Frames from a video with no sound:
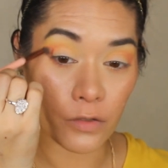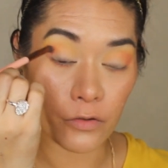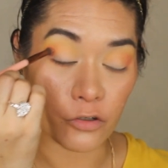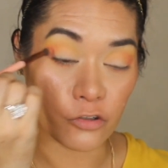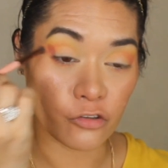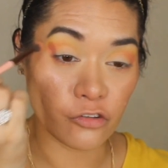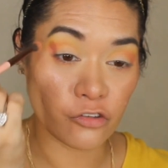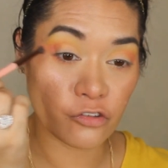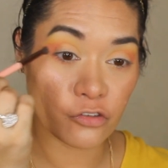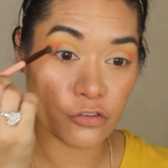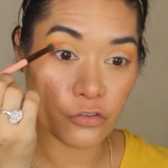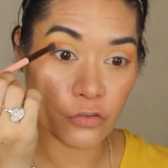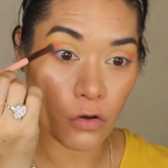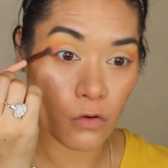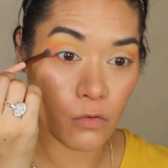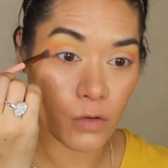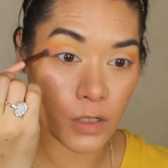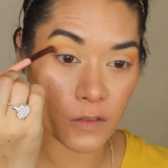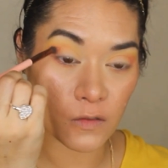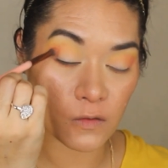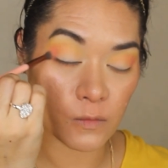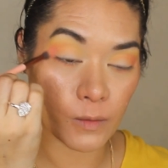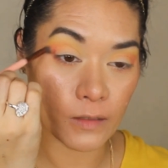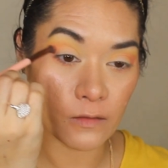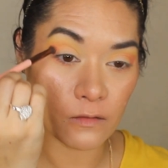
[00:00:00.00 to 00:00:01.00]
They're so
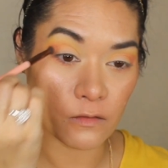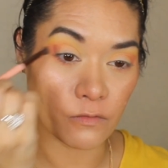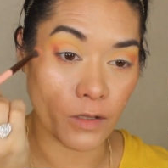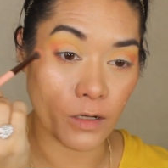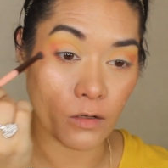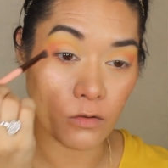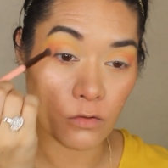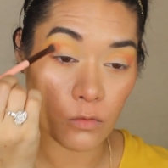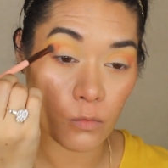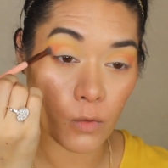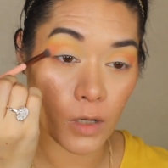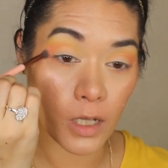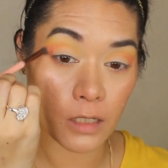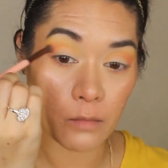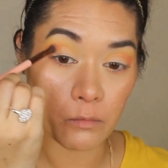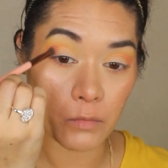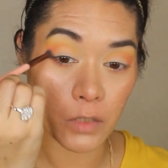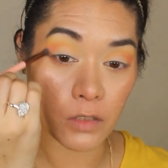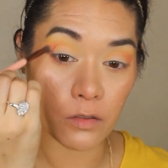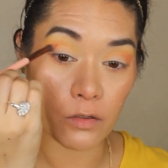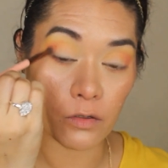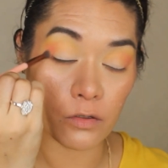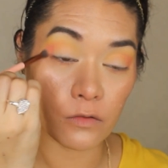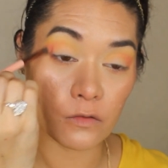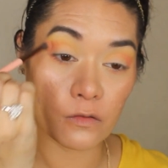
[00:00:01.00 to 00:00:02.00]
expensive. I don't know why a
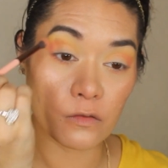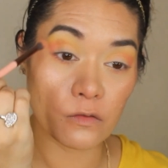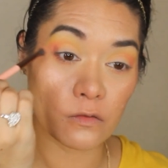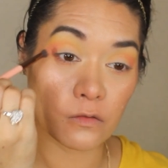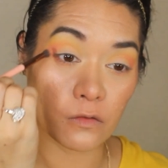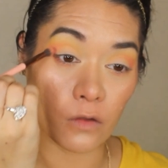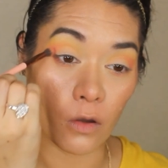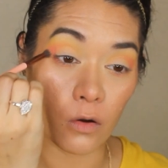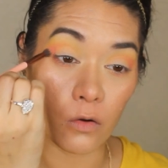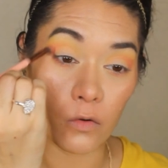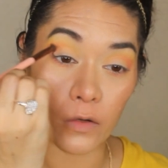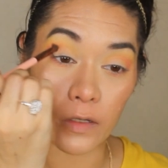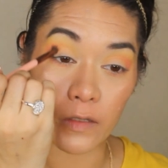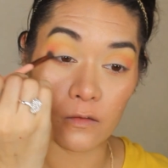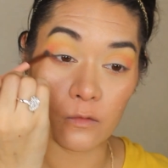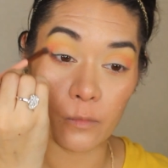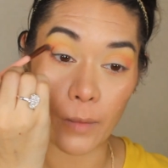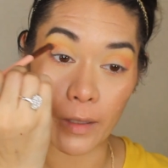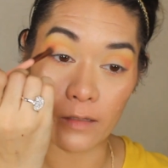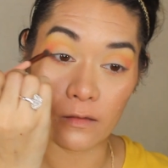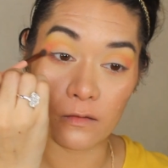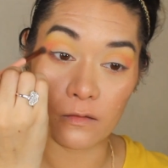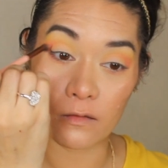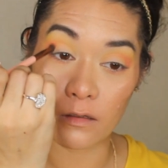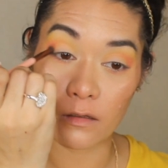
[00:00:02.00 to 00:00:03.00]
mirror is so
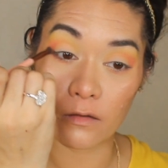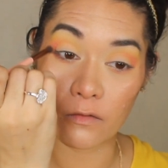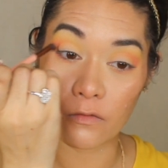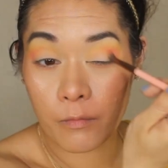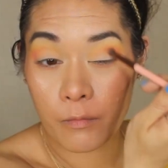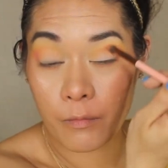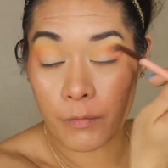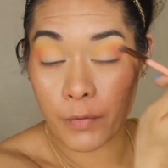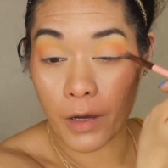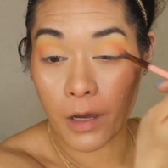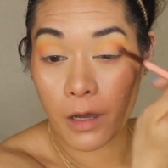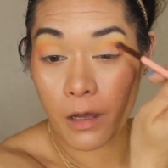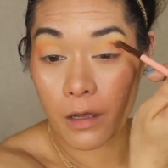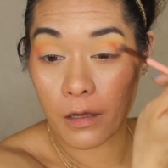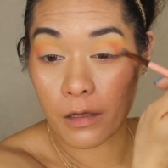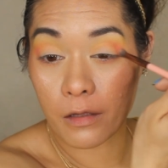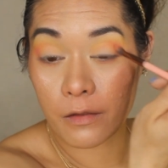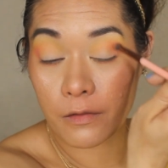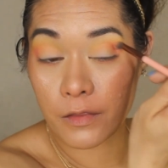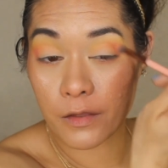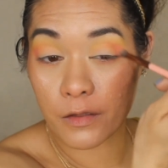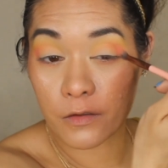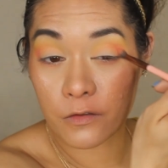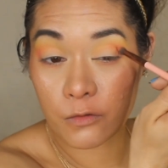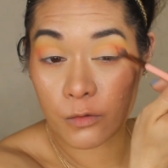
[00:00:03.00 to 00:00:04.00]
expensive, but
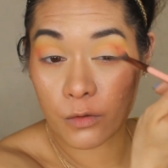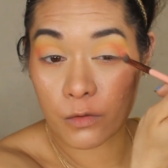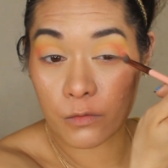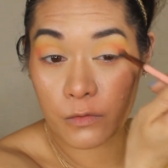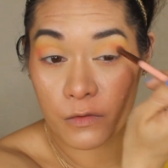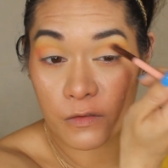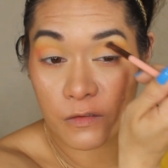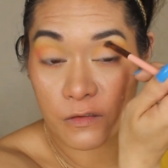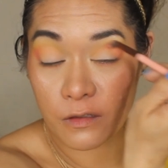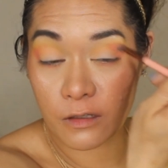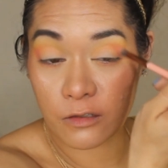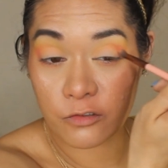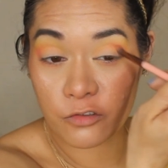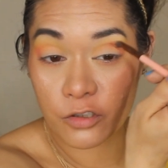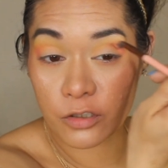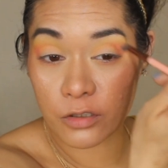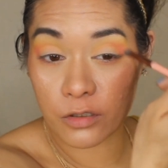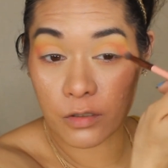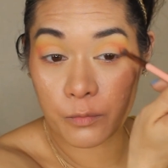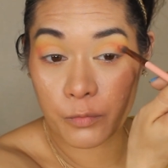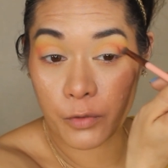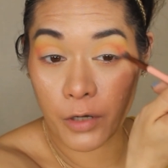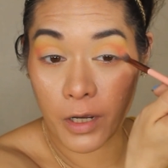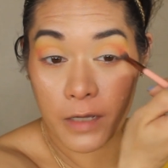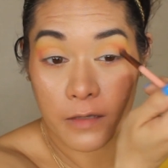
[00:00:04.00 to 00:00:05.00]
this one was such a
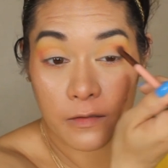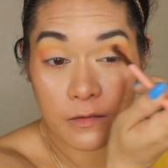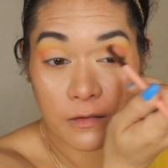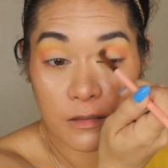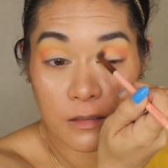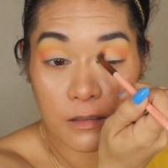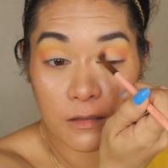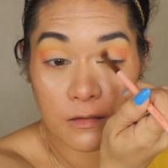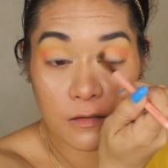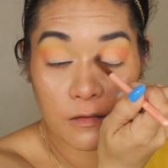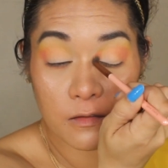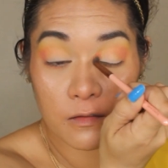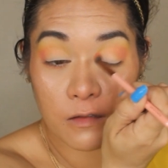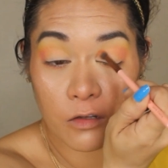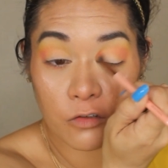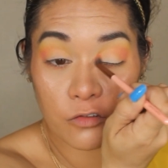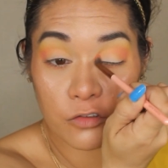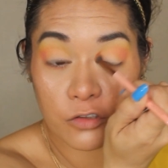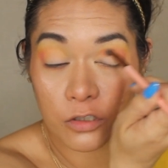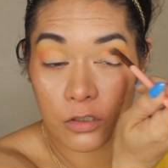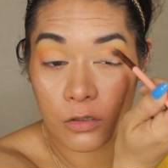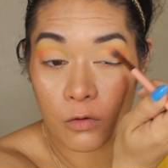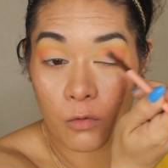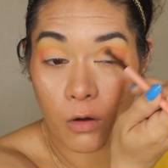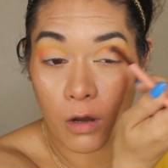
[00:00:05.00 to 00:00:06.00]
good price and it's
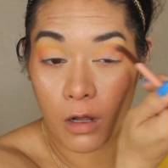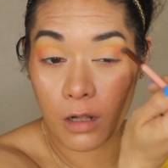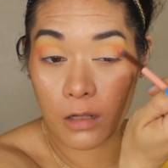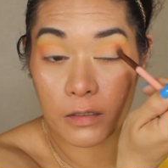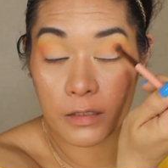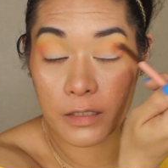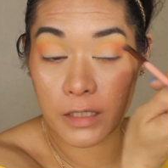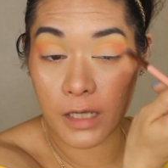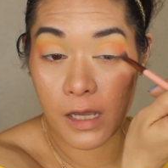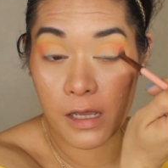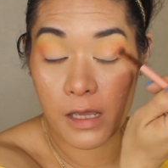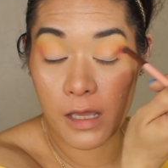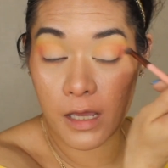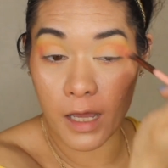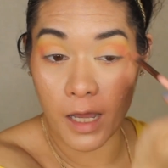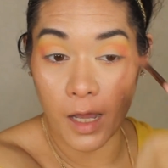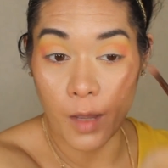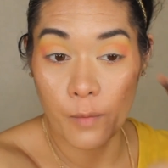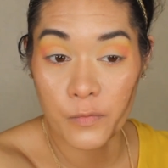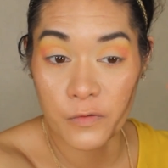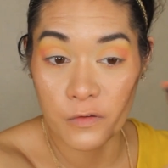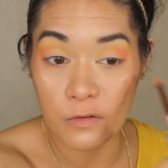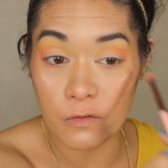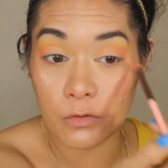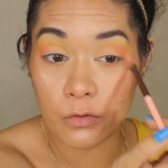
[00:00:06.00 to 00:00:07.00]
such good quality. I
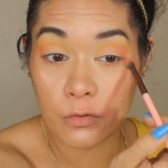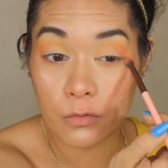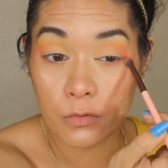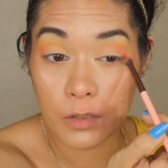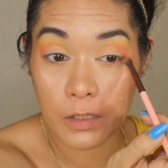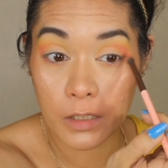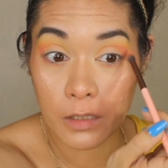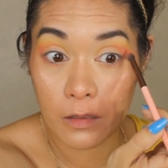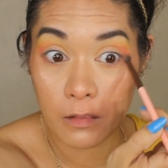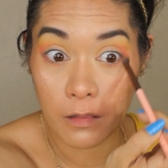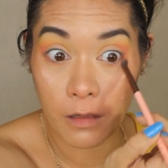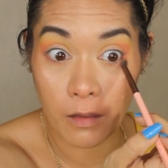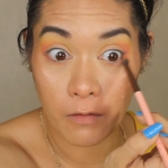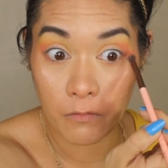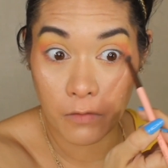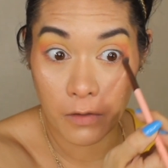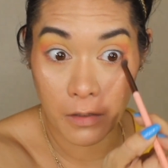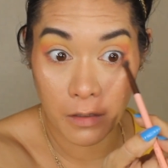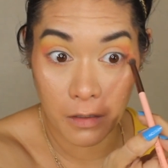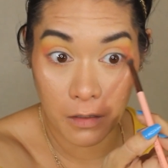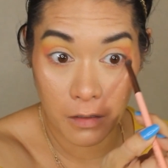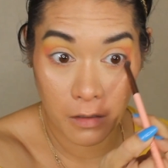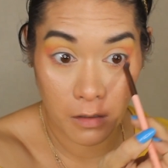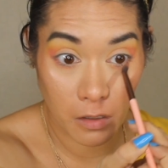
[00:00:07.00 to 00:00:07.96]
absolutely love it.